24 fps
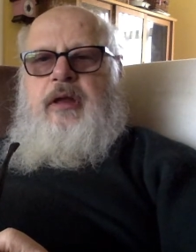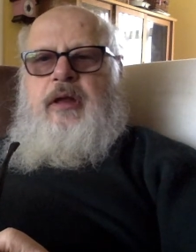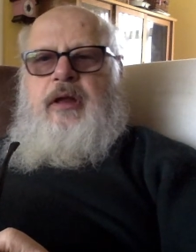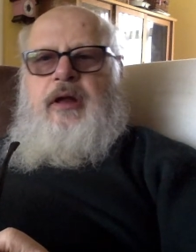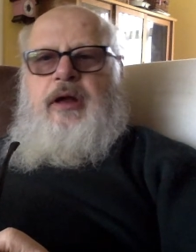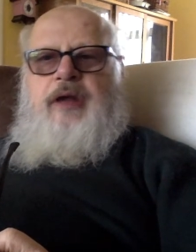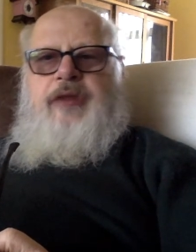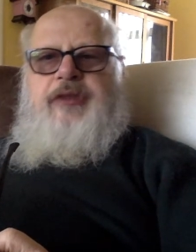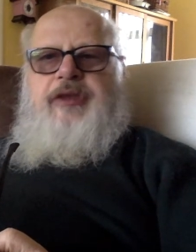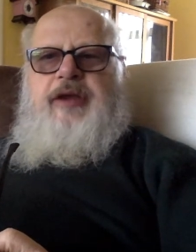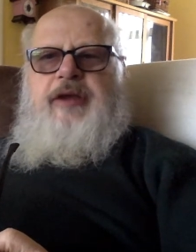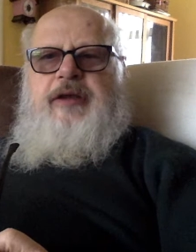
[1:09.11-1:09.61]

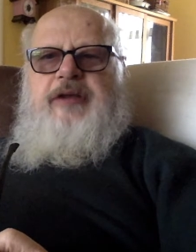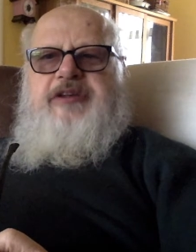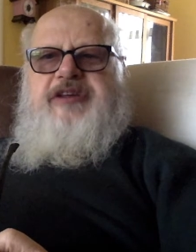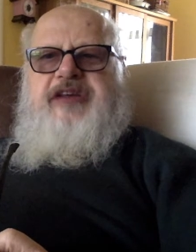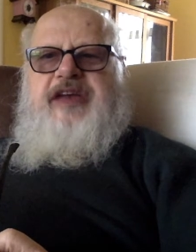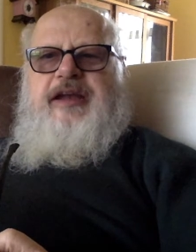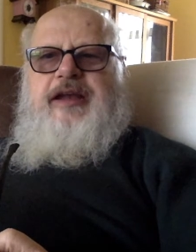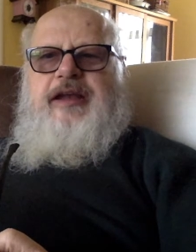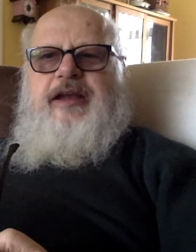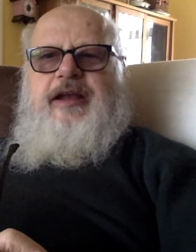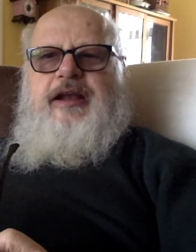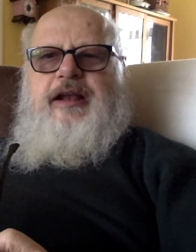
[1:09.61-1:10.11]
I think
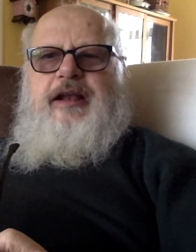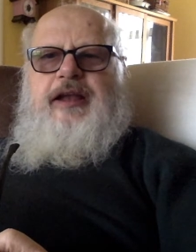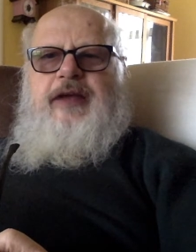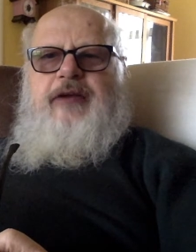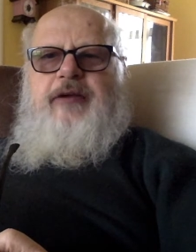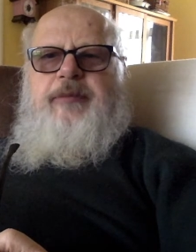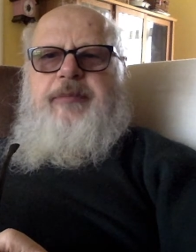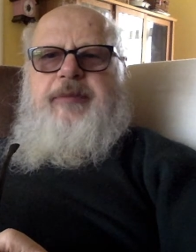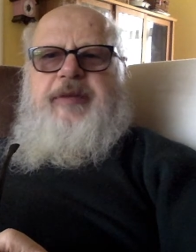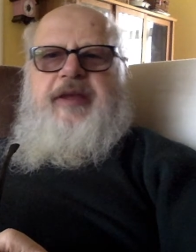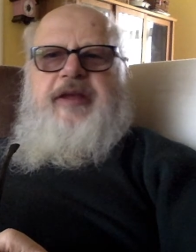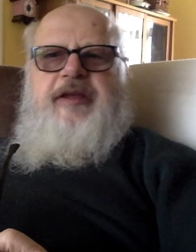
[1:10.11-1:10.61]
technically it
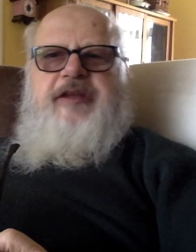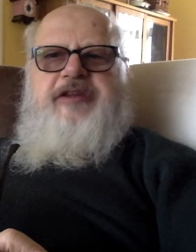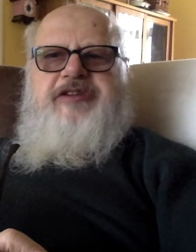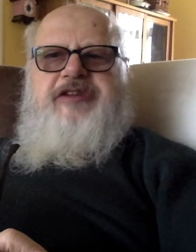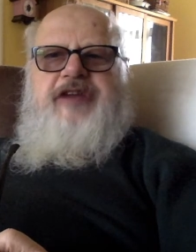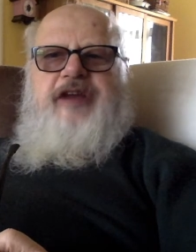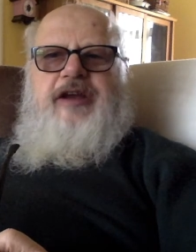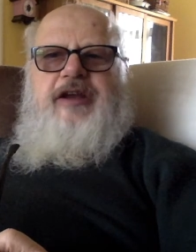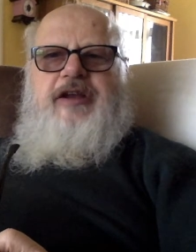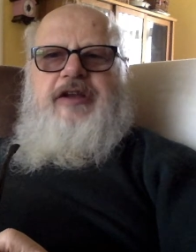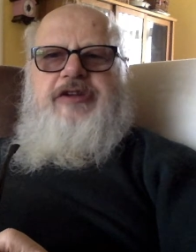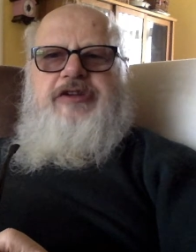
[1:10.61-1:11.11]
would be
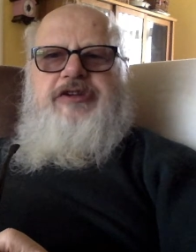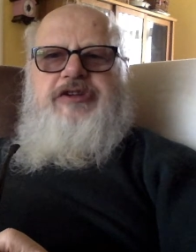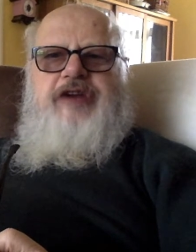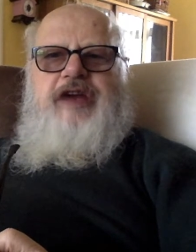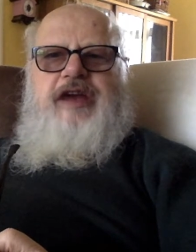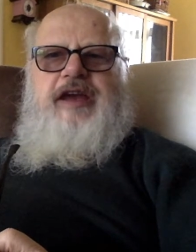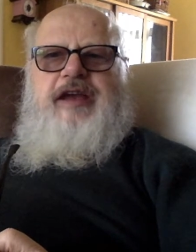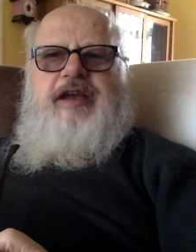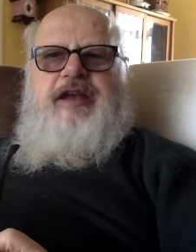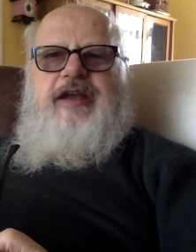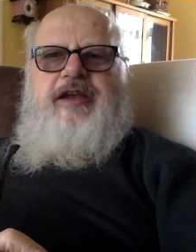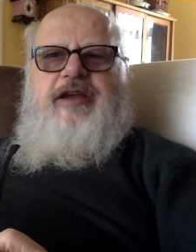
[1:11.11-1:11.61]
insider
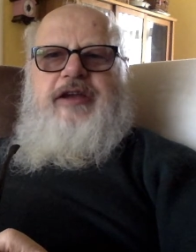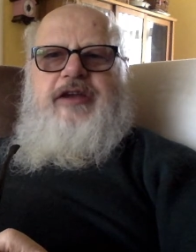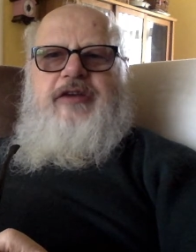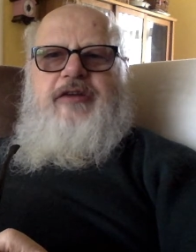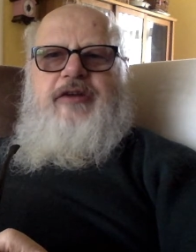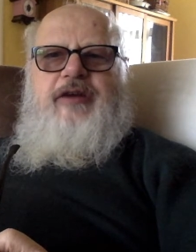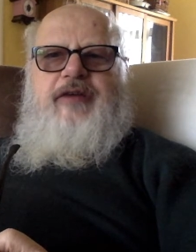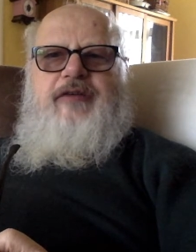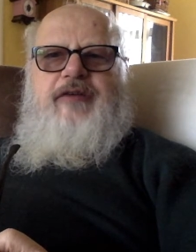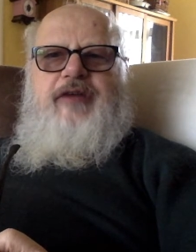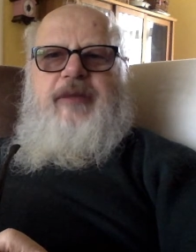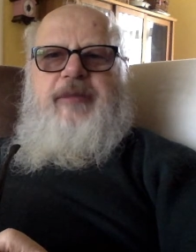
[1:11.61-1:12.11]
trading, you
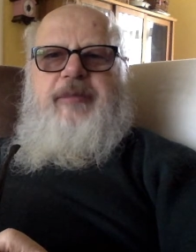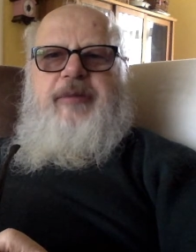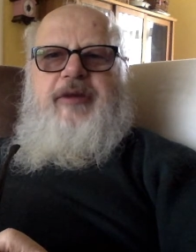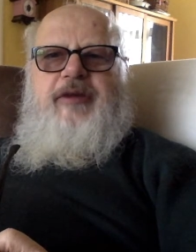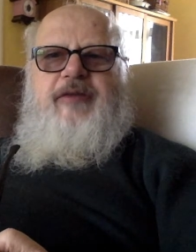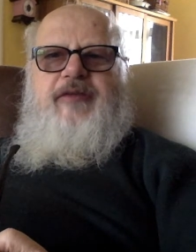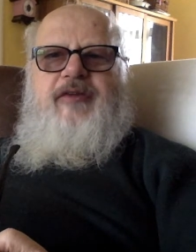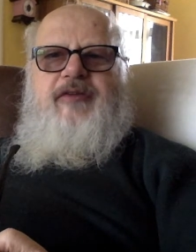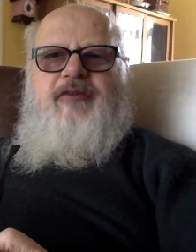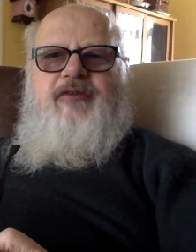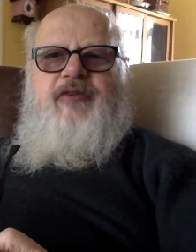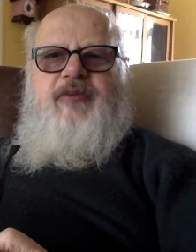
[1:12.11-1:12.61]
know, having a bit
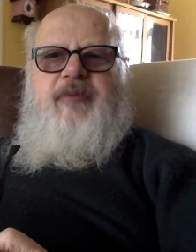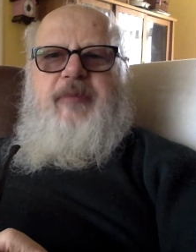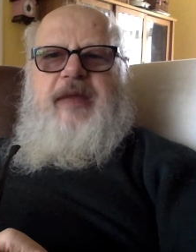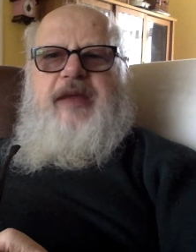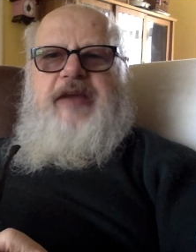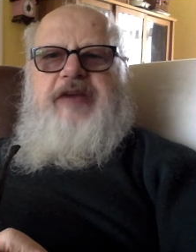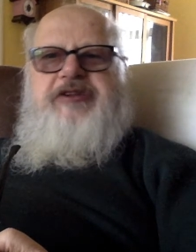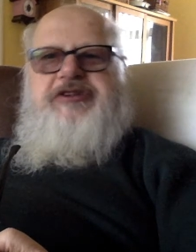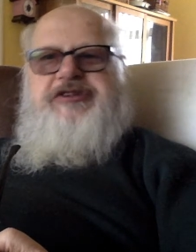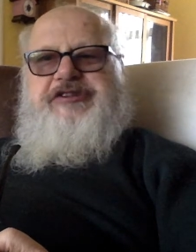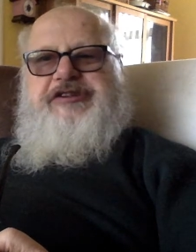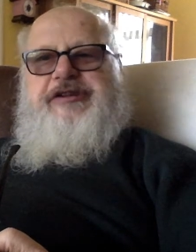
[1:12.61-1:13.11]
of
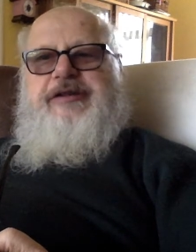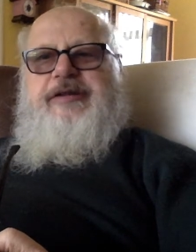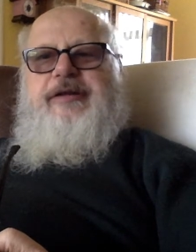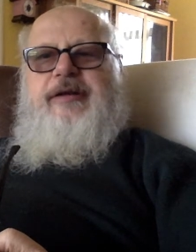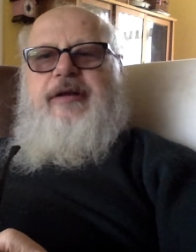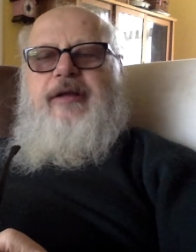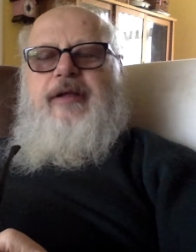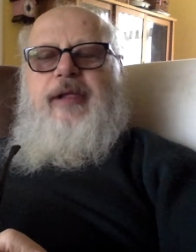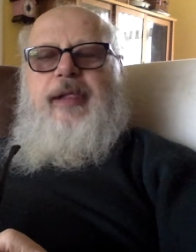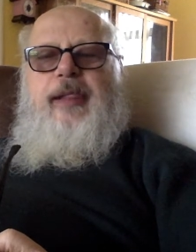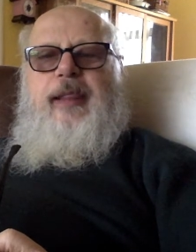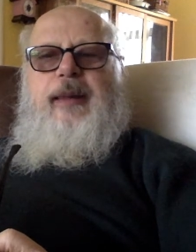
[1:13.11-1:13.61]
information
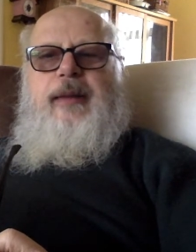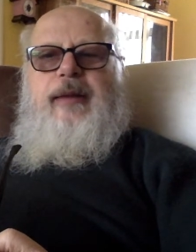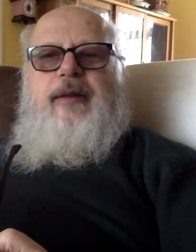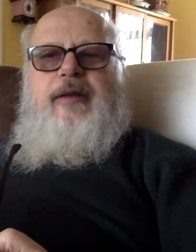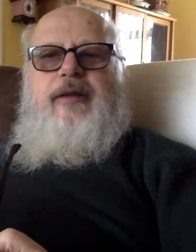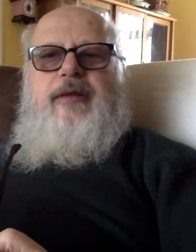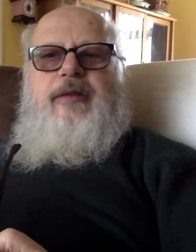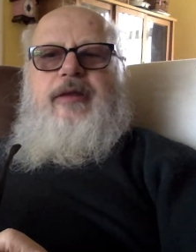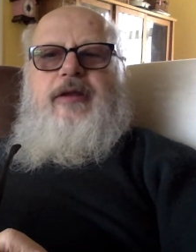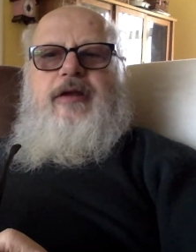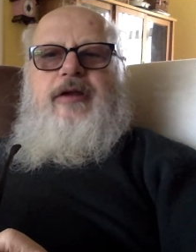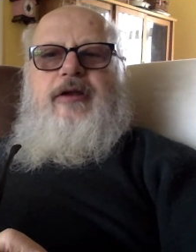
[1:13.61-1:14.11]

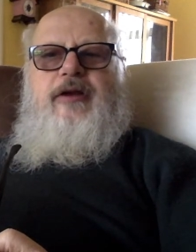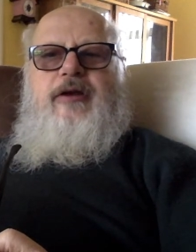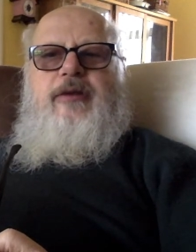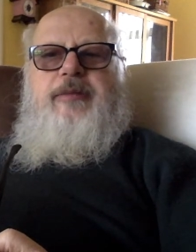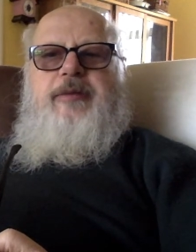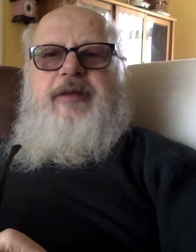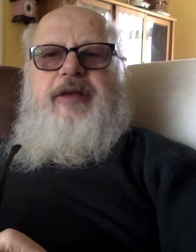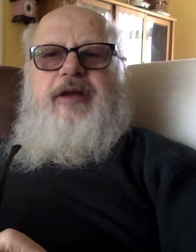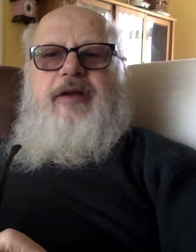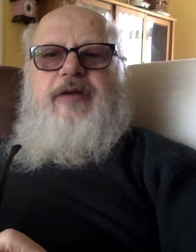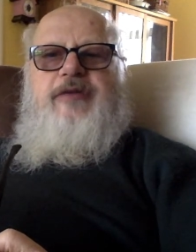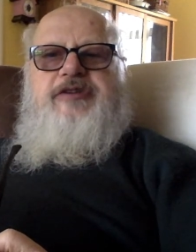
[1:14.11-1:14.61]
that
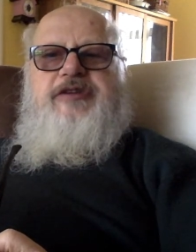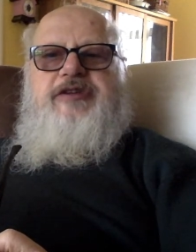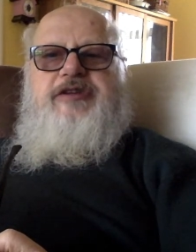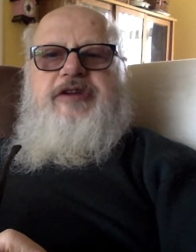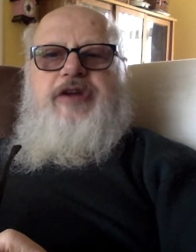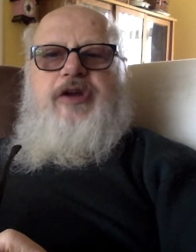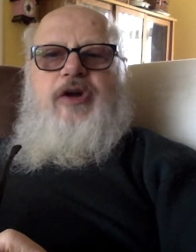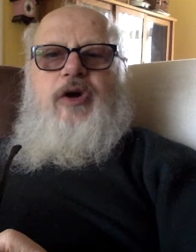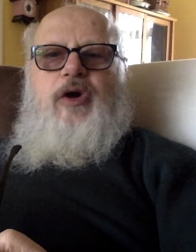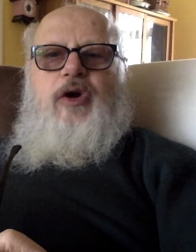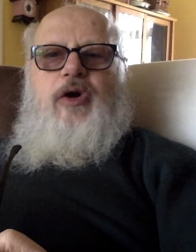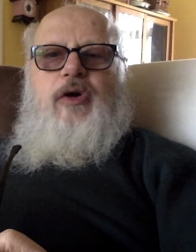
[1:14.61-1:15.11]
nobody else has
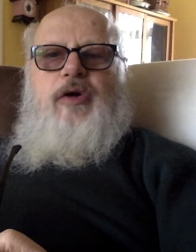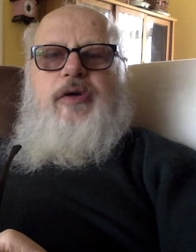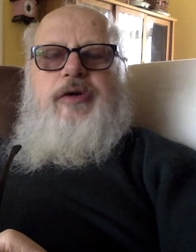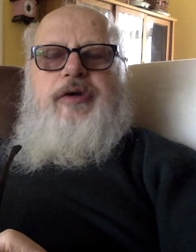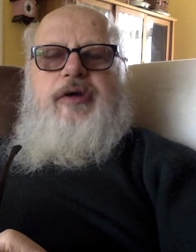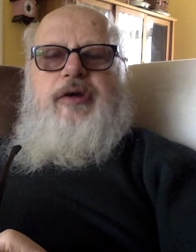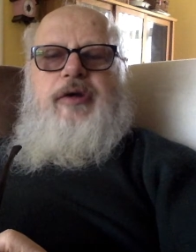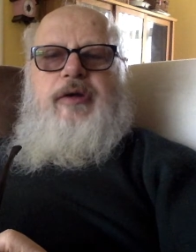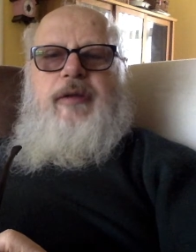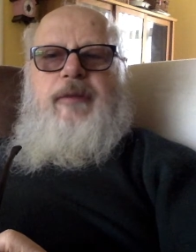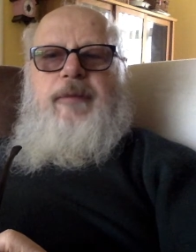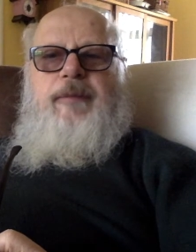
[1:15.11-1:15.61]
got.